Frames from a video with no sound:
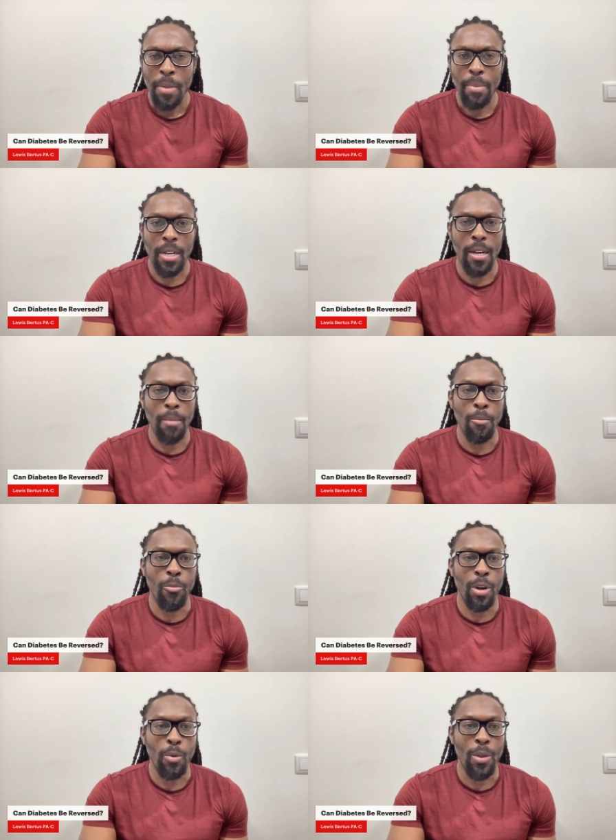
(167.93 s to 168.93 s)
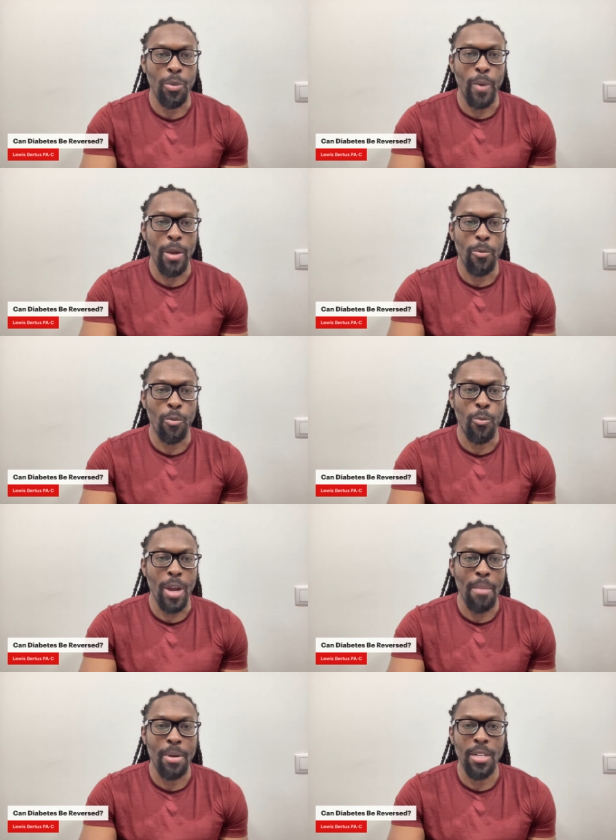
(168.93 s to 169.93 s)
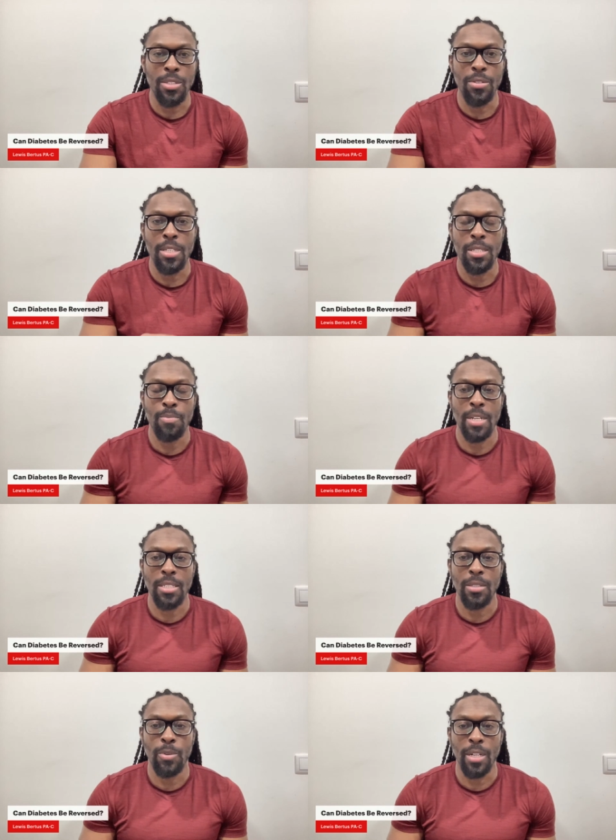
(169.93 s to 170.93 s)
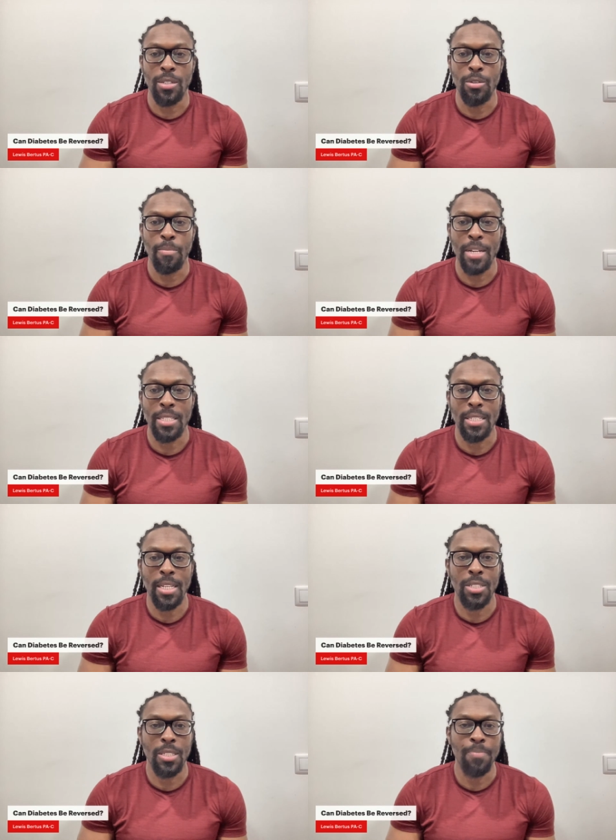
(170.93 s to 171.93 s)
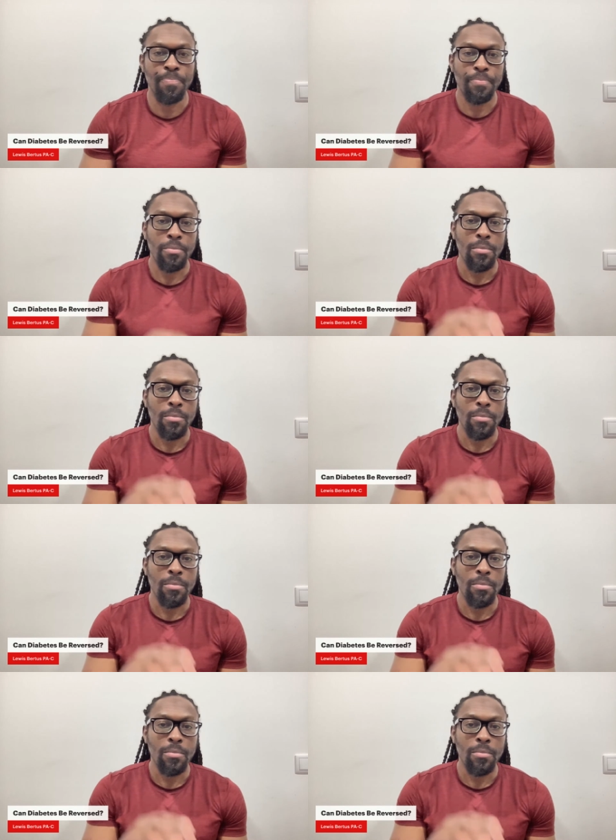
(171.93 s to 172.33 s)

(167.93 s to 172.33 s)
But the way I'm going to do this we're going to do a presentation,